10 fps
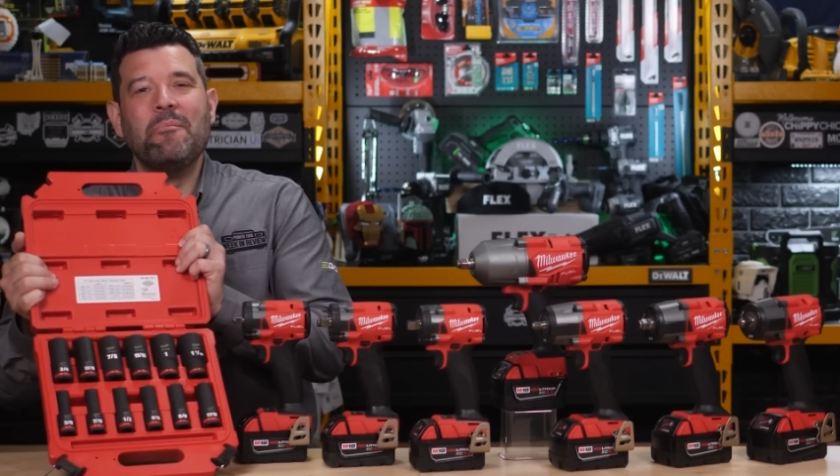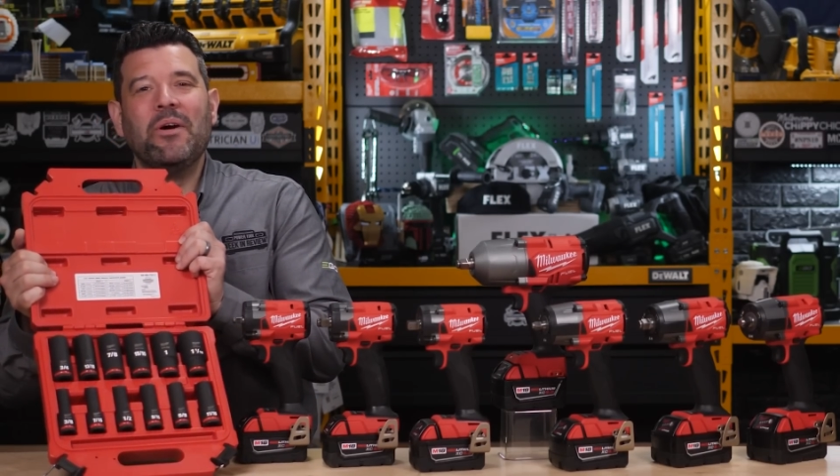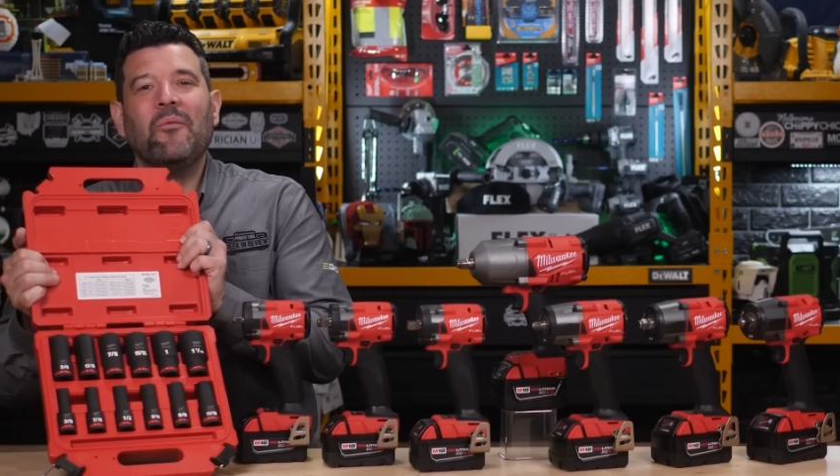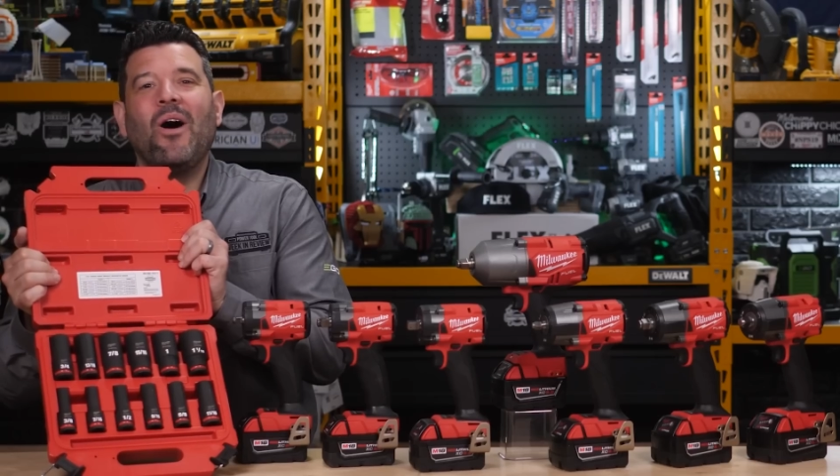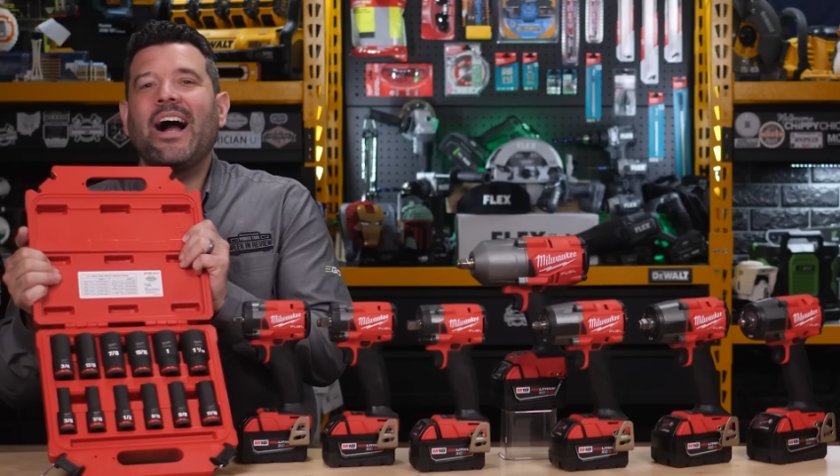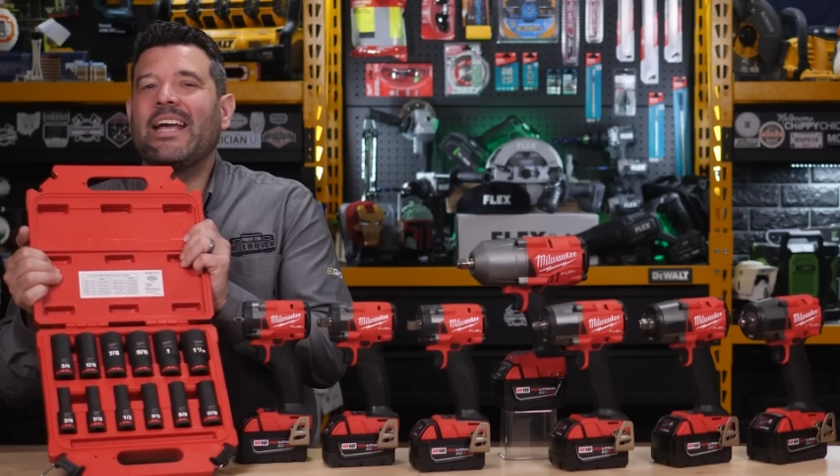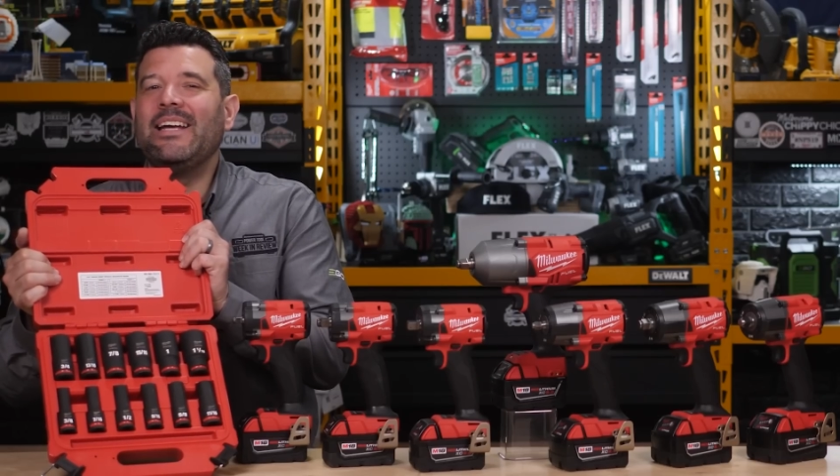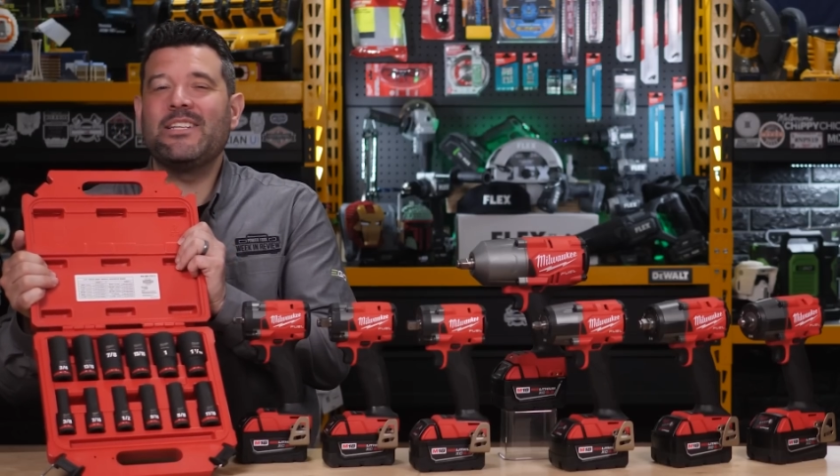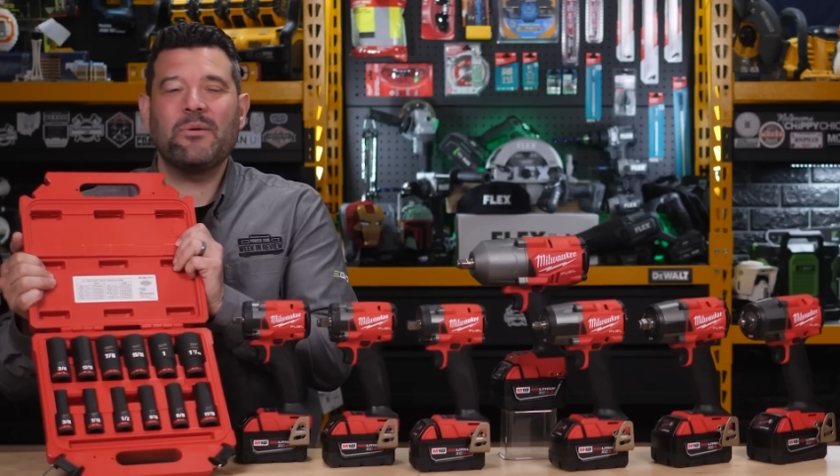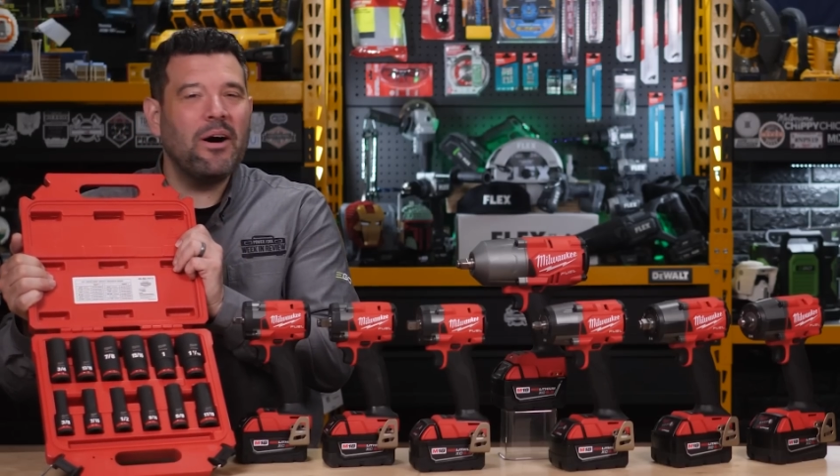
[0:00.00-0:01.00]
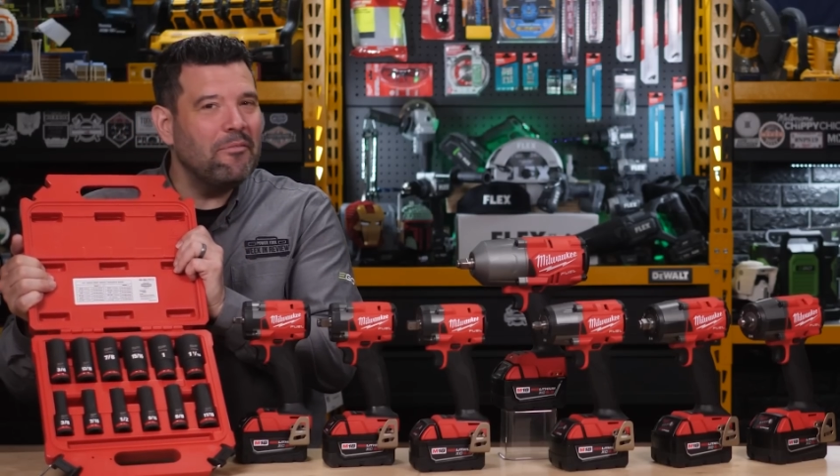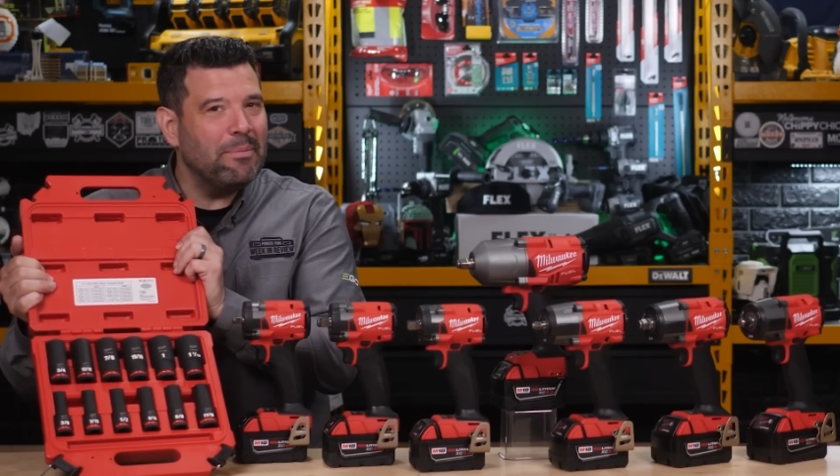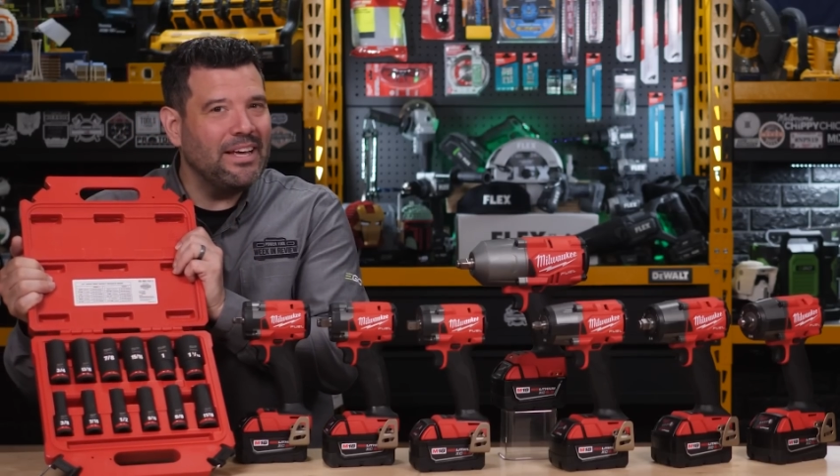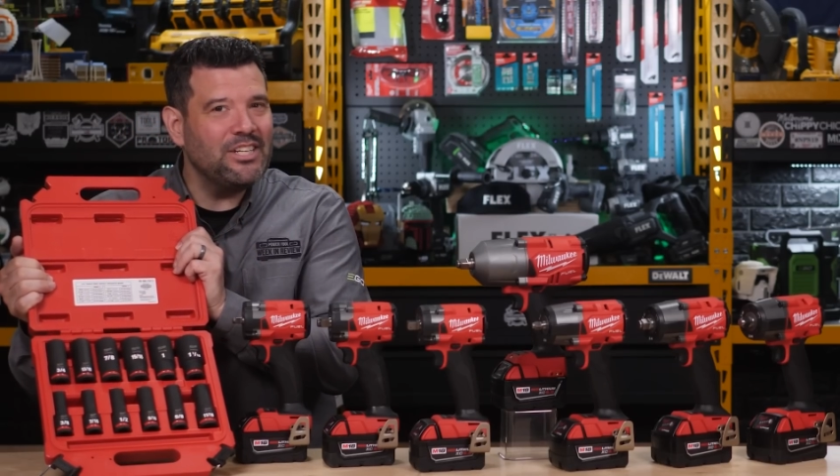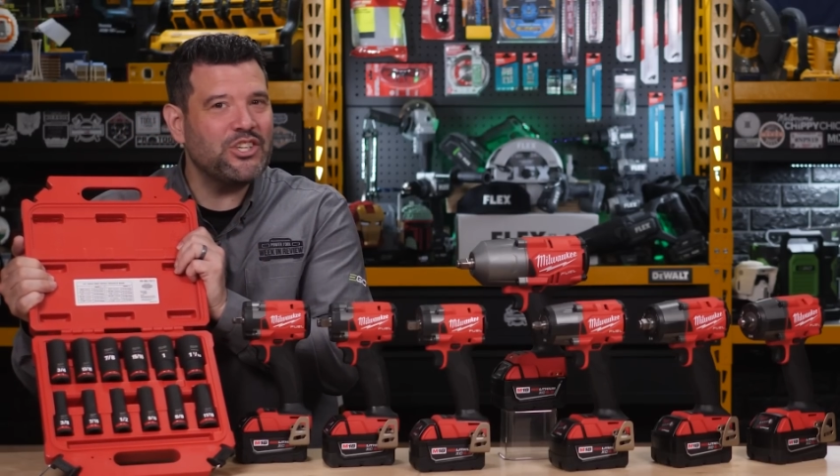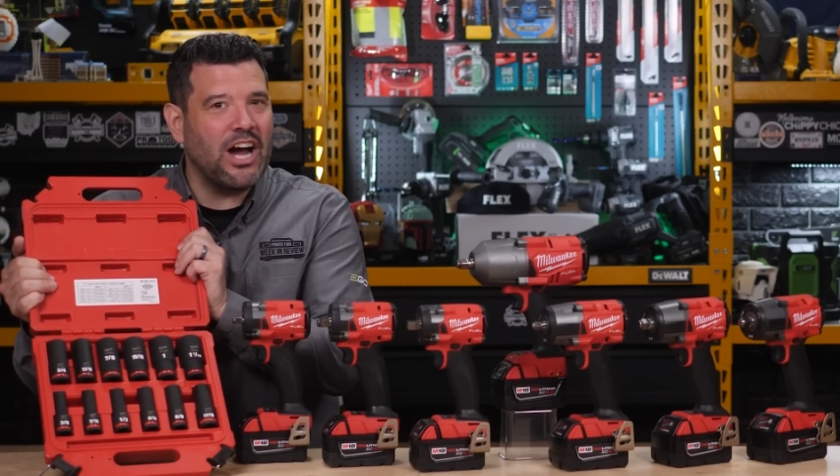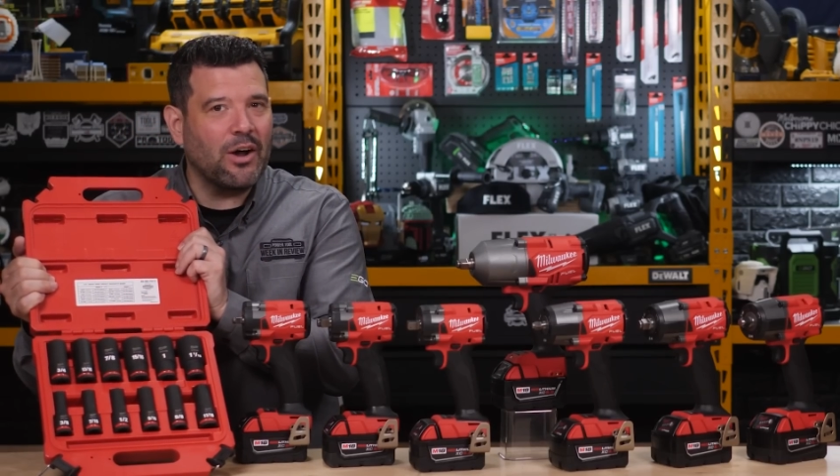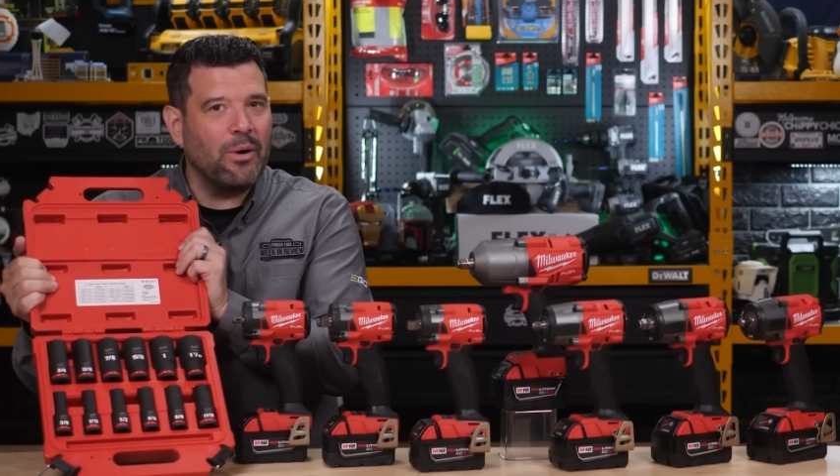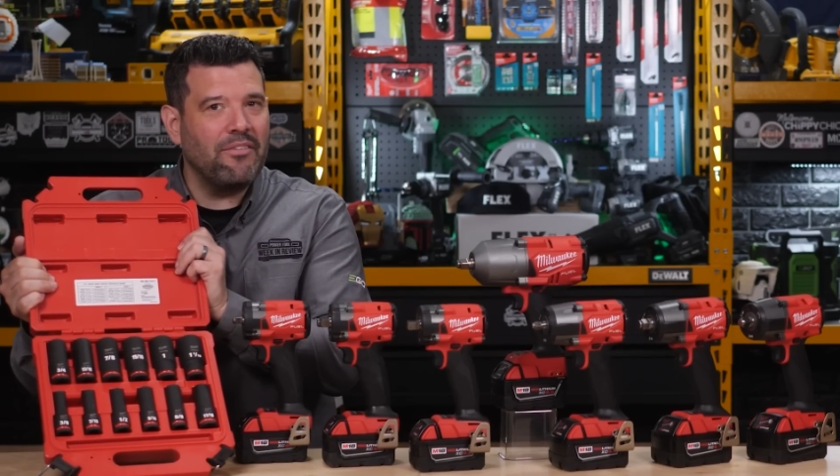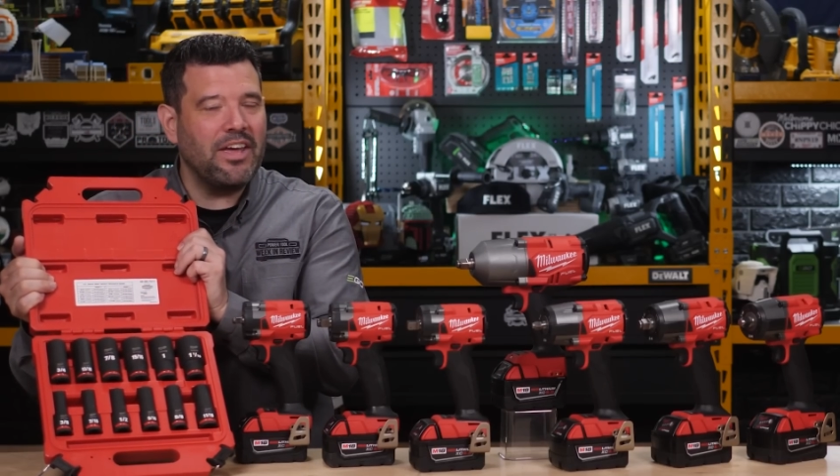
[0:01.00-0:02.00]
Milwaukee 12-piece
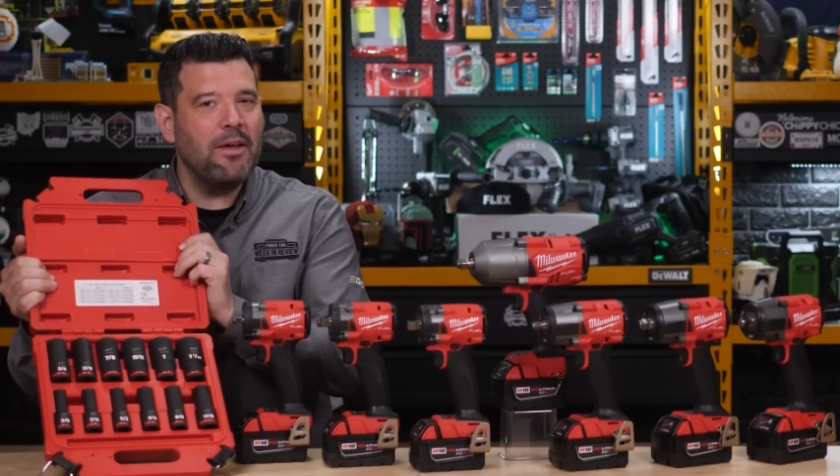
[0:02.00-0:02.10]
Shockwave